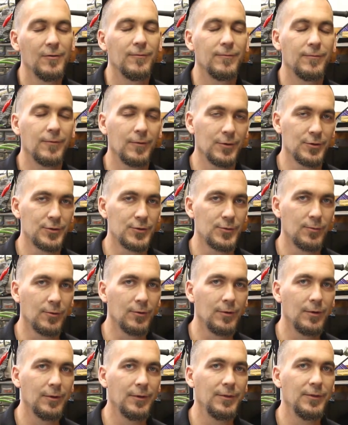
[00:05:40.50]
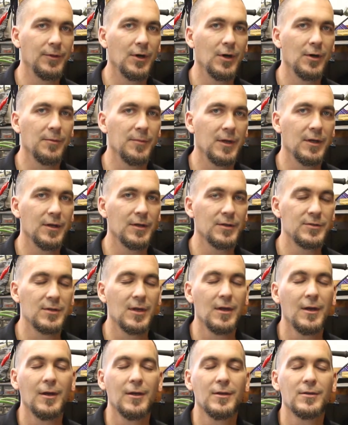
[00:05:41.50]
First rule of thumb is
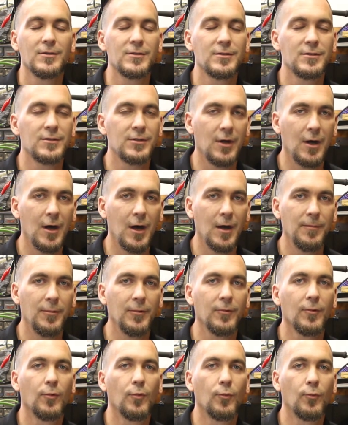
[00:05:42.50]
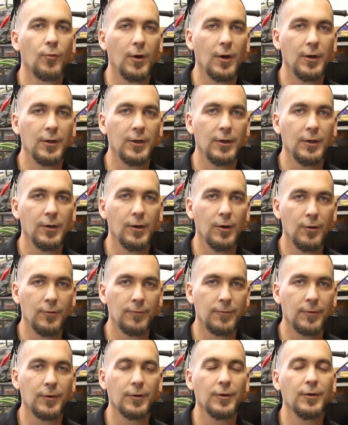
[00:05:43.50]
stop running
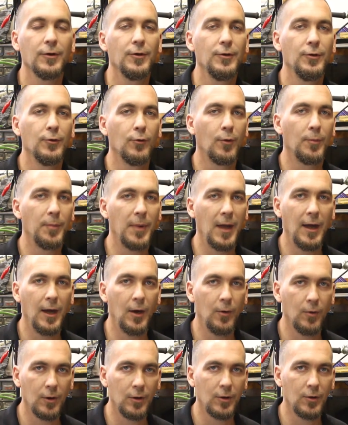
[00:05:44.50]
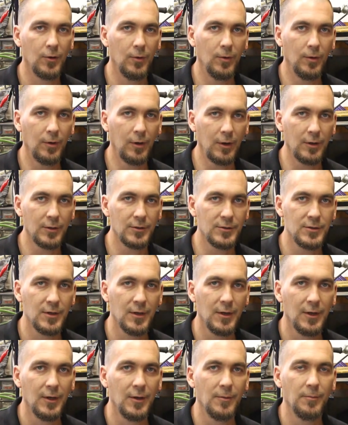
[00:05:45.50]
over your power cords.
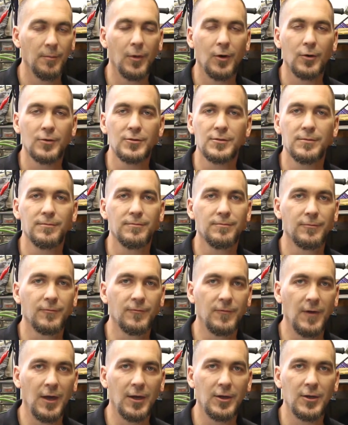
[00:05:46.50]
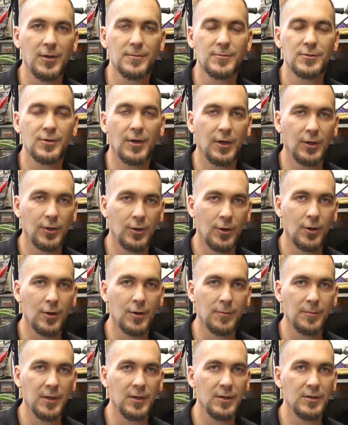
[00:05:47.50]
Most vacuums like
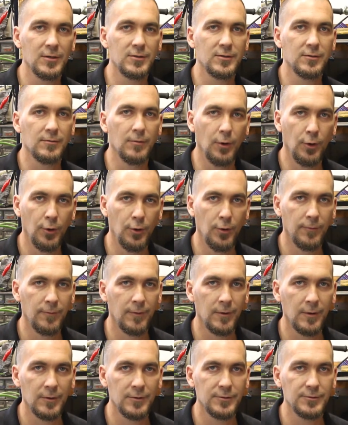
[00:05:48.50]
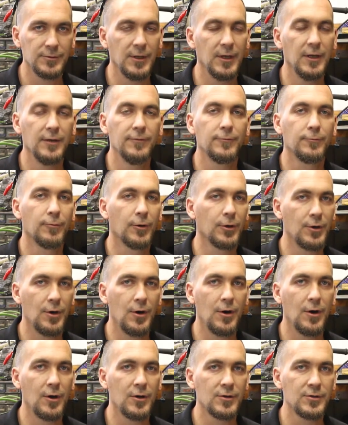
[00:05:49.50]
Kirby's, Hoover's, even
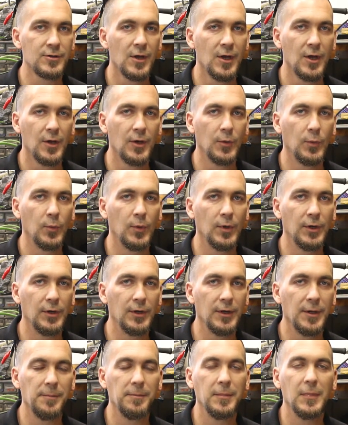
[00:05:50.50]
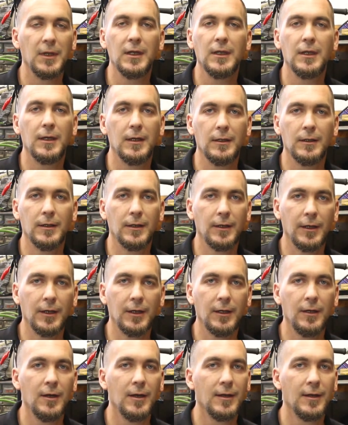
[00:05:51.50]
Ricars will immediately